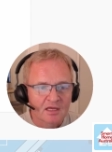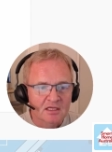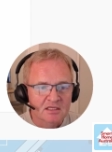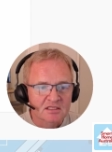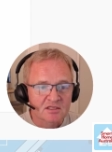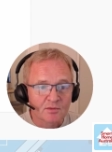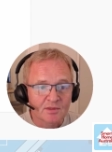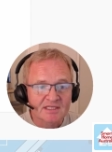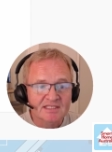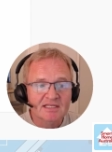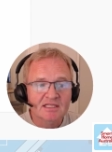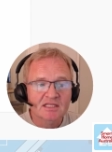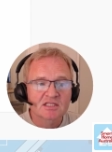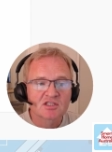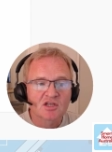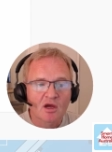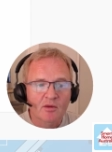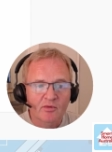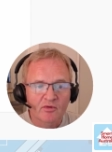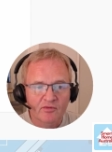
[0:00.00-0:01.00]
So as at the
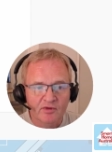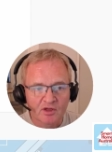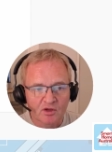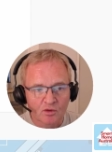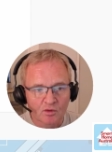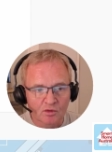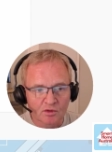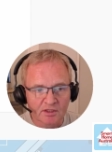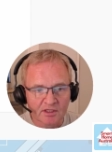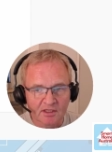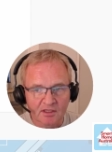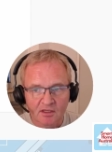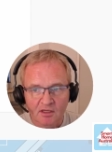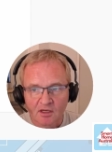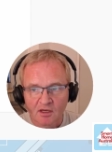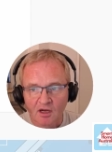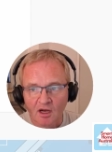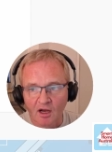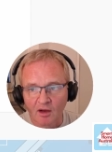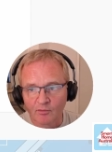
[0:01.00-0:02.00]
time of recording,
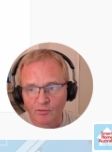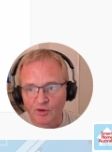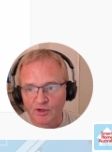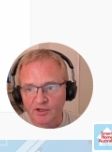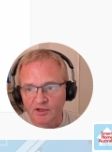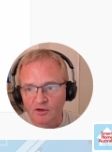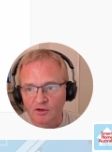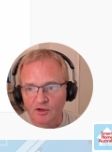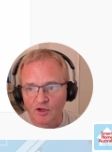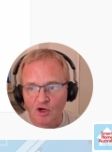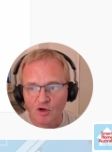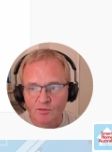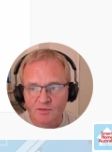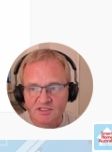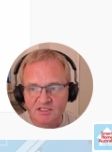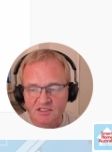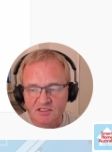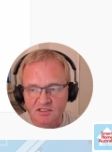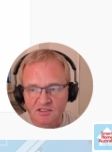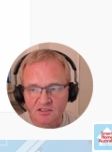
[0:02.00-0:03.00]
I'm running on Home
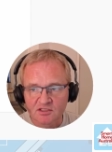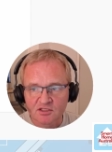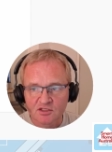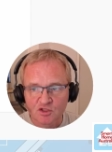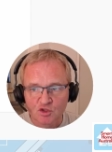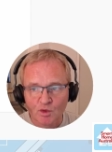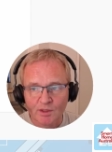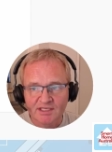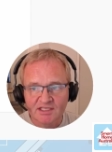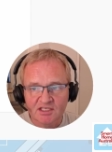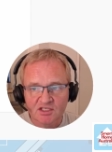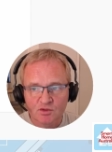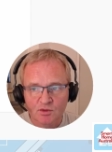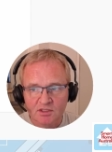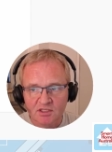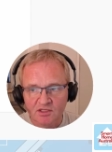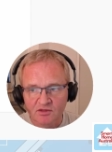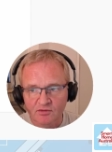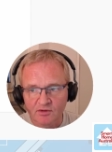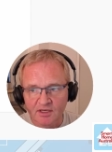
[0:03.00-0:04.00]
Assistant
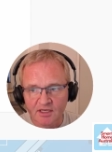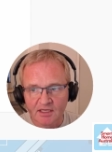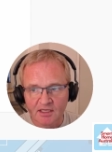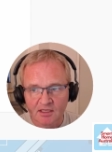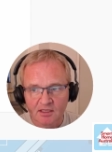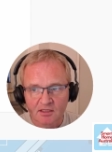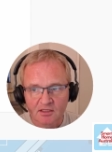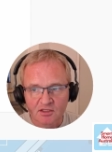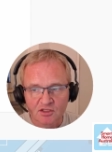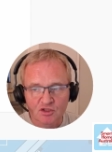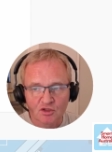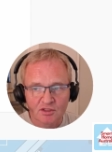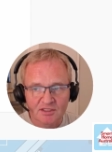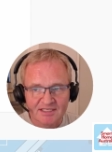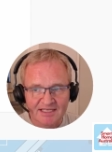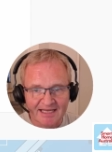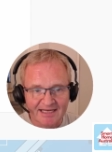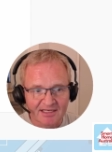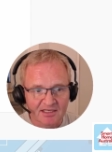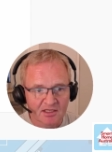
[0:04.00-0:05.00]

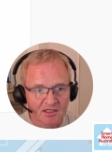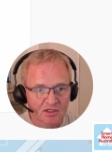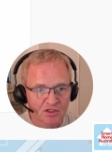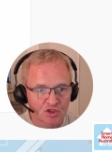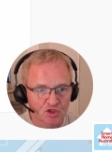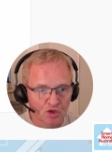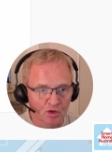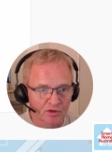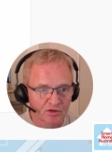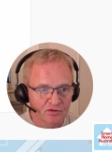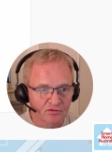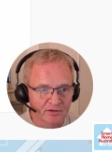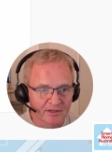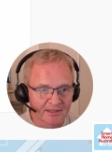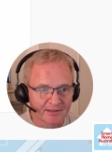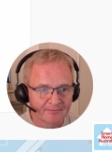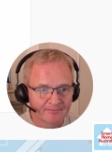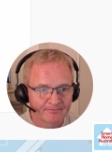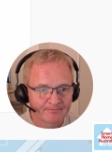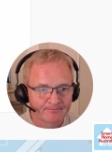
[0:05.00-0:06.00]
2023.10 3.